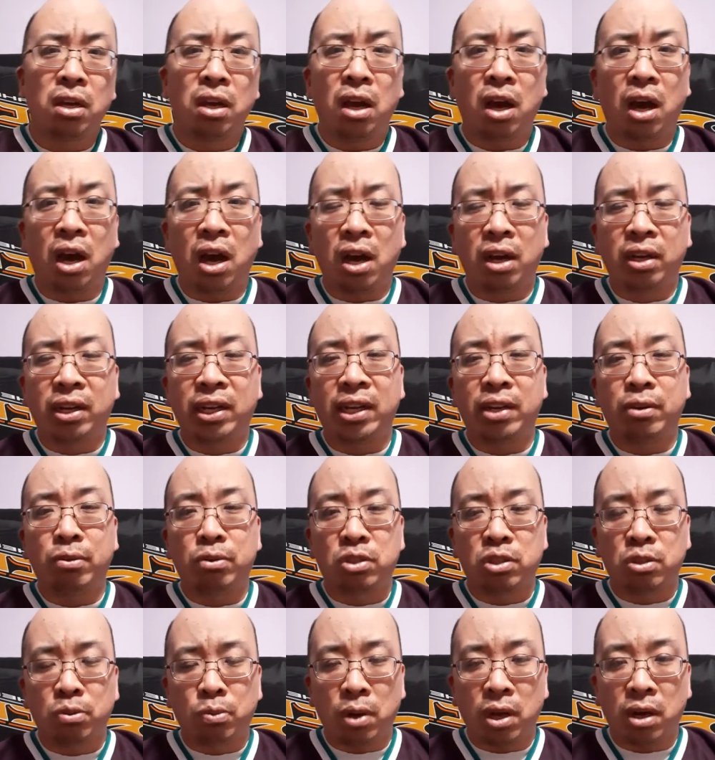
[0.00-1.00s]
hockey
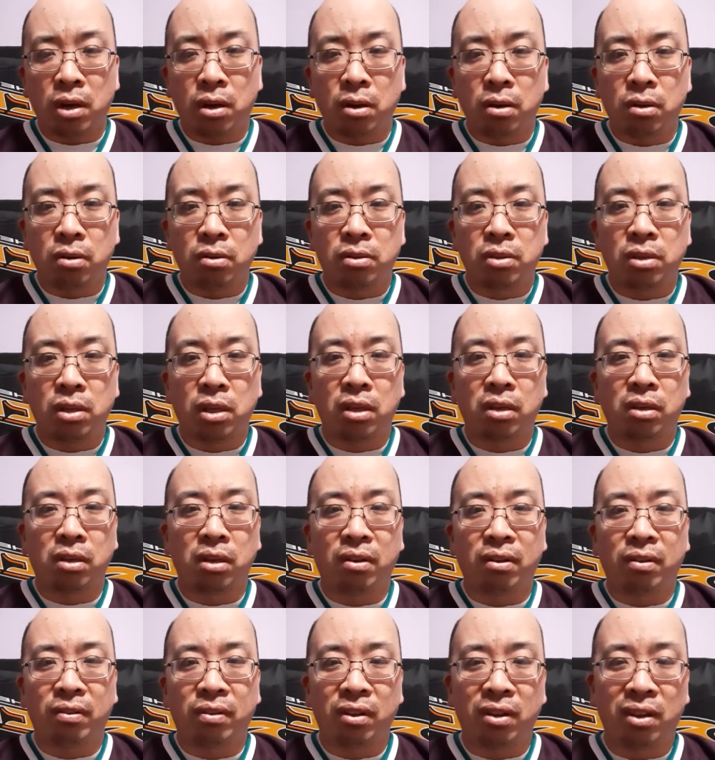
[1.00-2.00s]
sweaters, and,
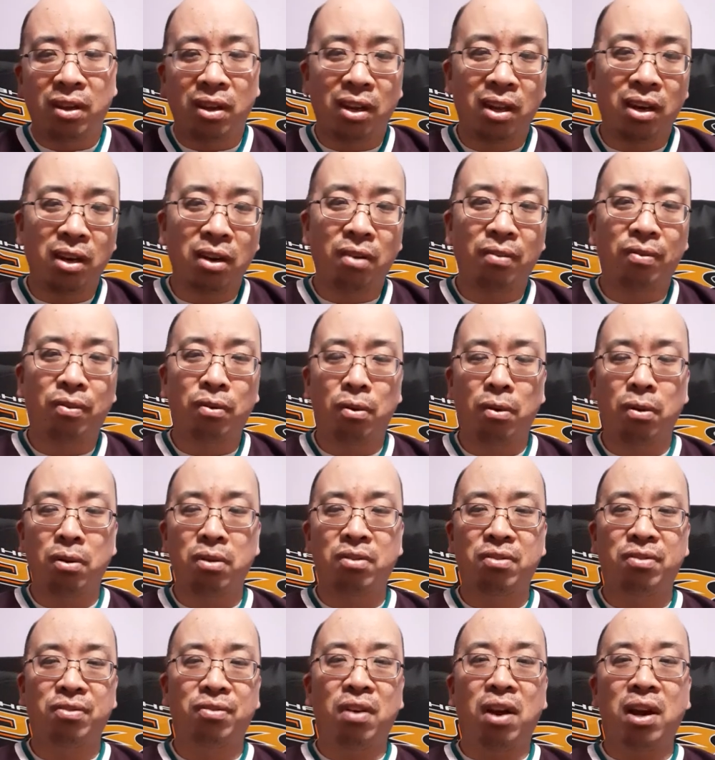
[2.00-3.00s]
and of
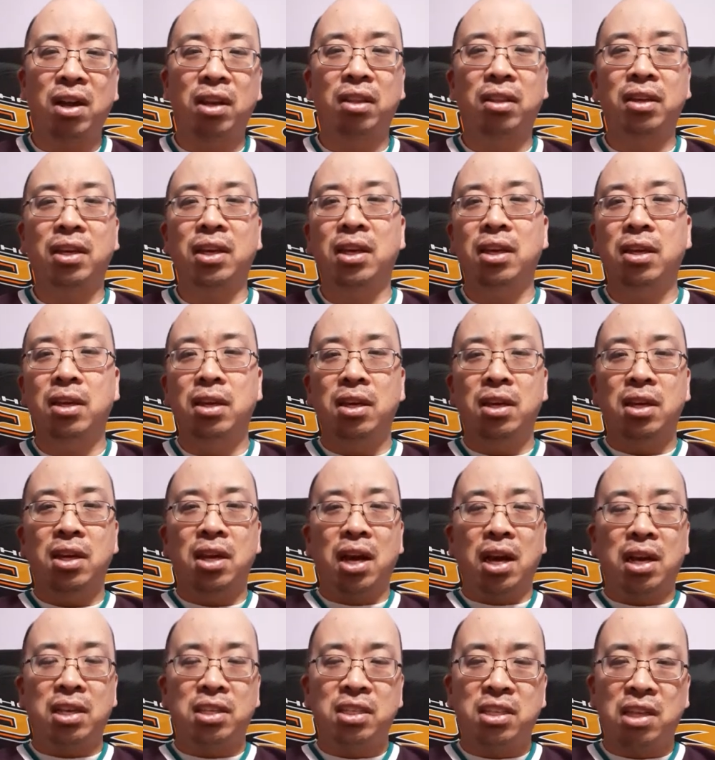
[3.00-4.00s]
course, finally
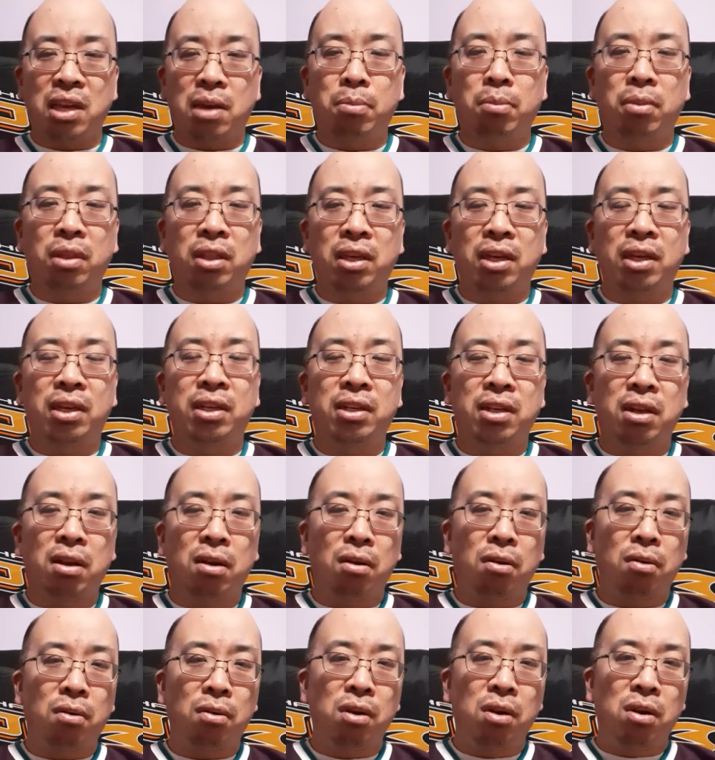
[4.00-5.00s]
assembling
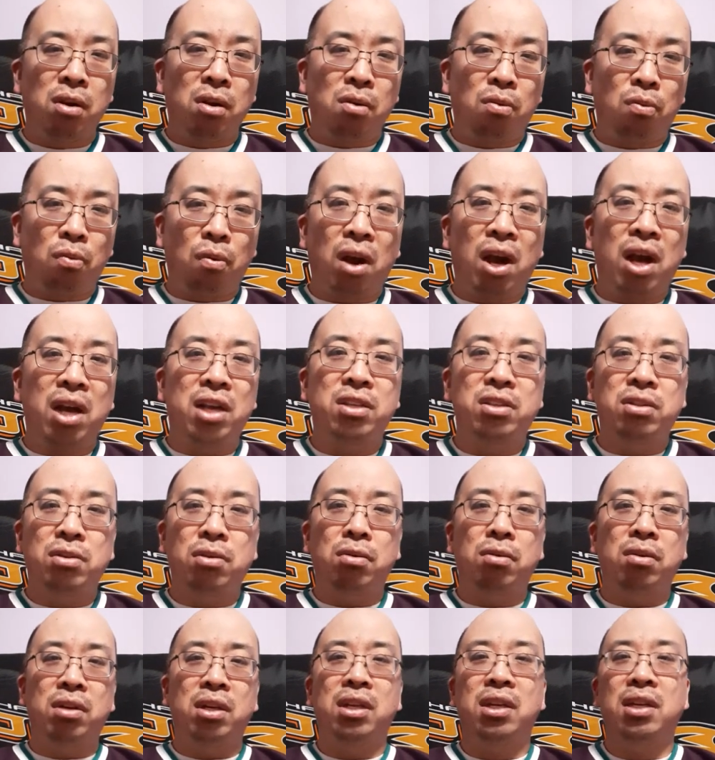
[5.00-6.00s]
their
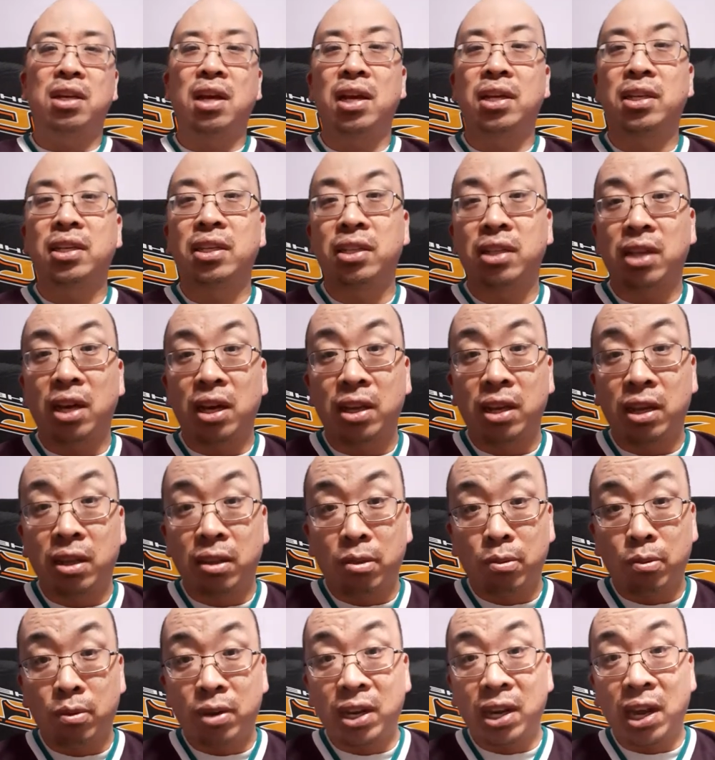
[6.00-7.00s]
roster in the nineteen
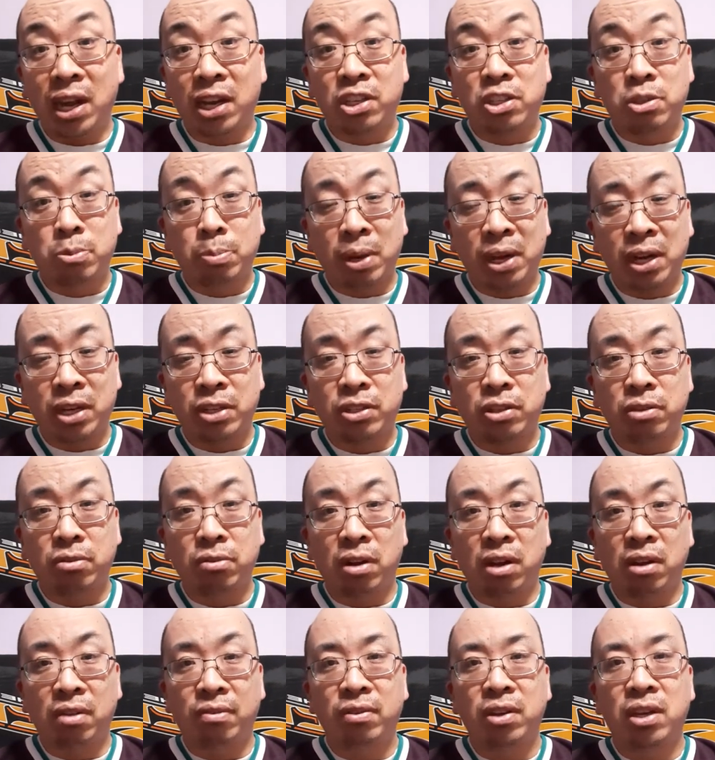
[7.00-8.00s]
ninety-three expansion
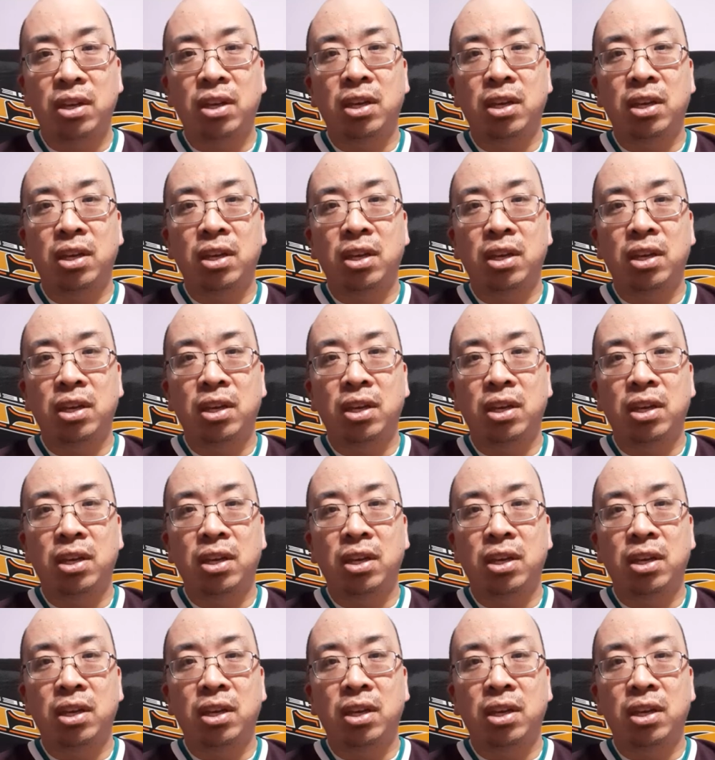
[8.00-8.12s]
draft.